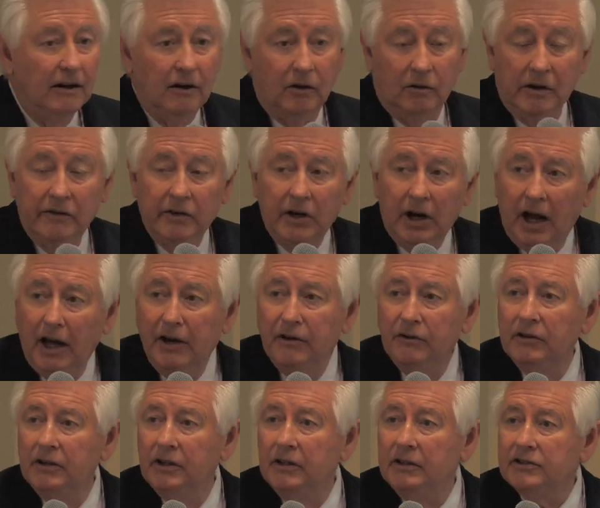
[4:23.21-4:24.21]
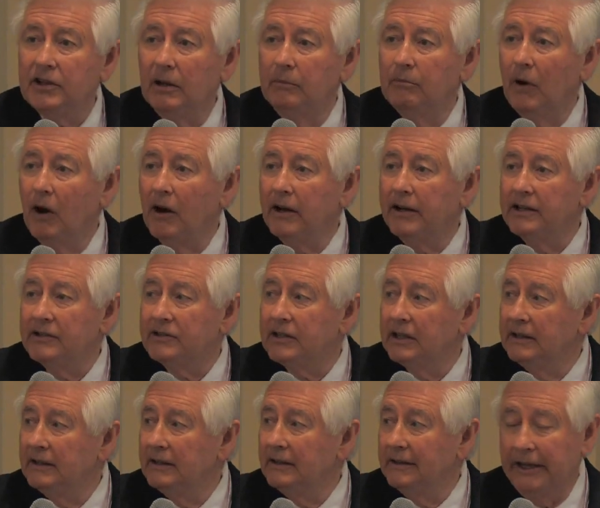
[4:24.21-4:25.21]
or even $100 in some markets,
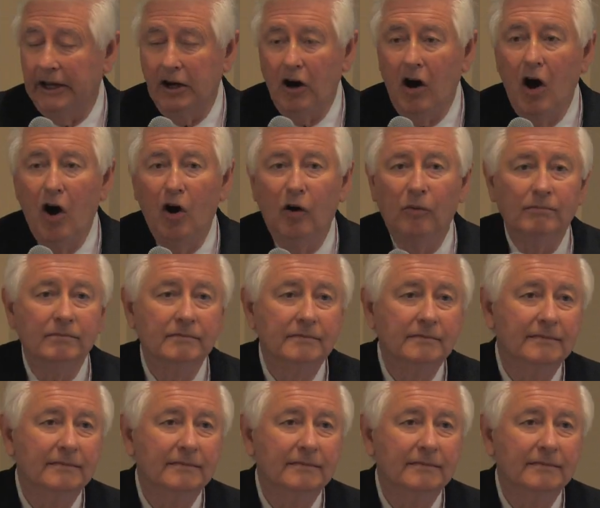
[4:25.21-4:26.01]
they go home.